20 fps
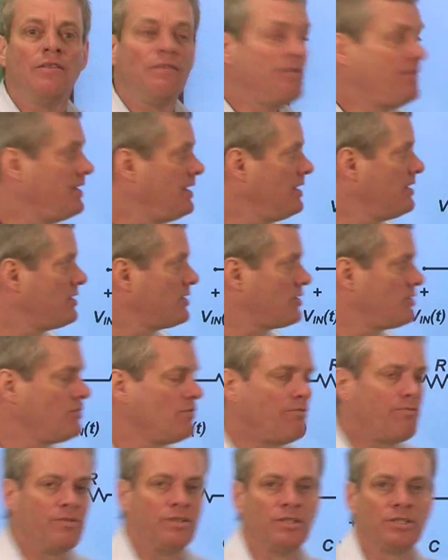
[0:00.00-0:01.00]
These
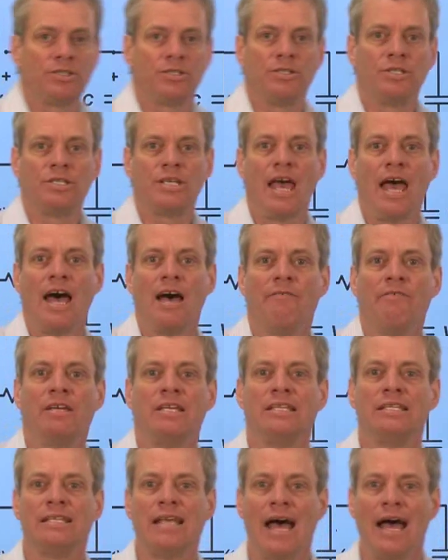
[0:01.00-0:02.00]
two filters have
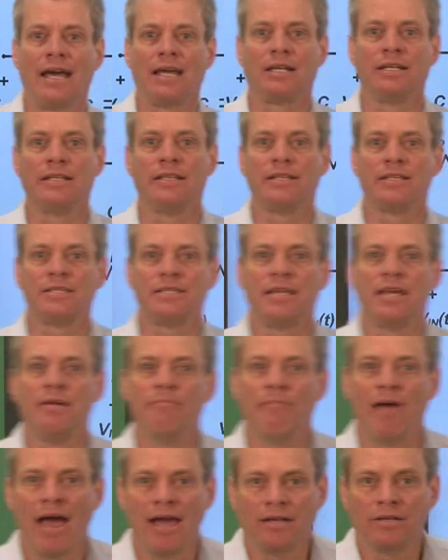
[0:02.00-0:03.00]
exactly the
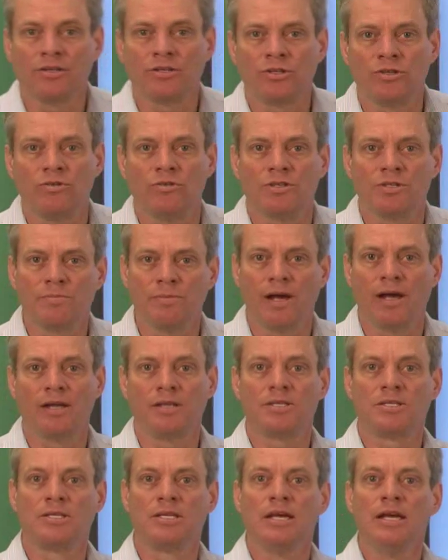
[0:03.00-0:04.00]
same magnitude
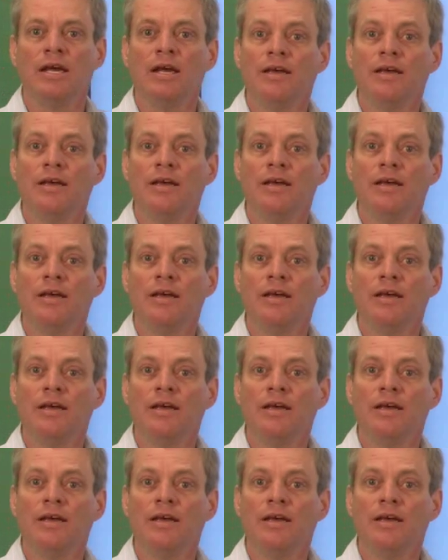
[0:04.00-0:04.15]
response.